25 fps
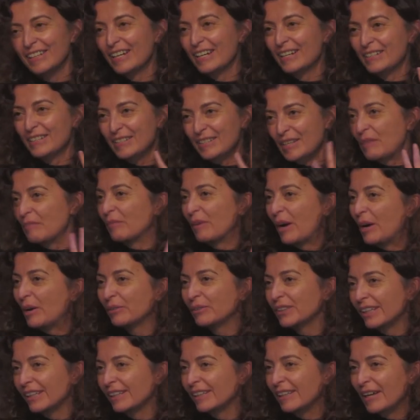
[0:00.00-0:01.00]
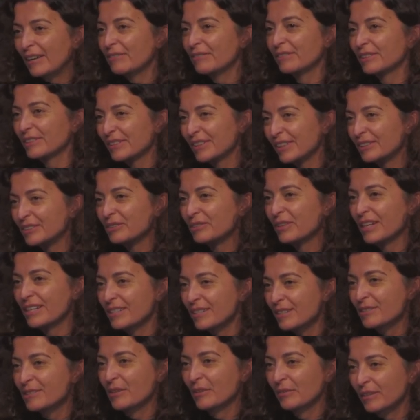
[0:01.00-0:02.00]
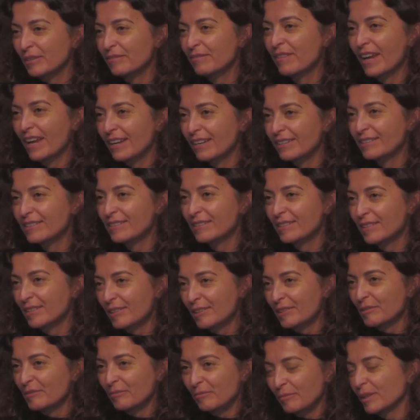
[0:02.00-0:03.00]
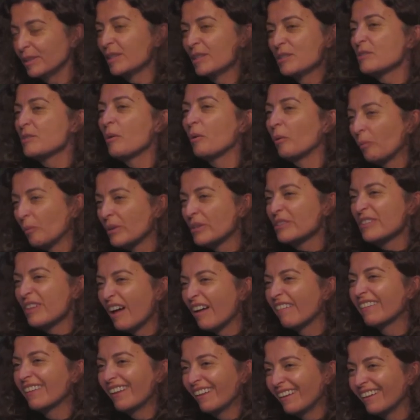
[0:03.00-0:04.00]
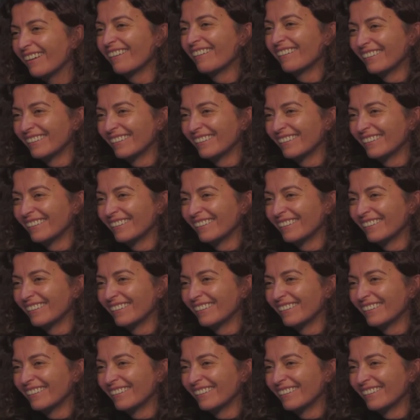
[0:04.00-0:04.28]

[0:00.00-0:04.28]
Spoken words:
And somehow they left their traces on the face, but the soul was not there,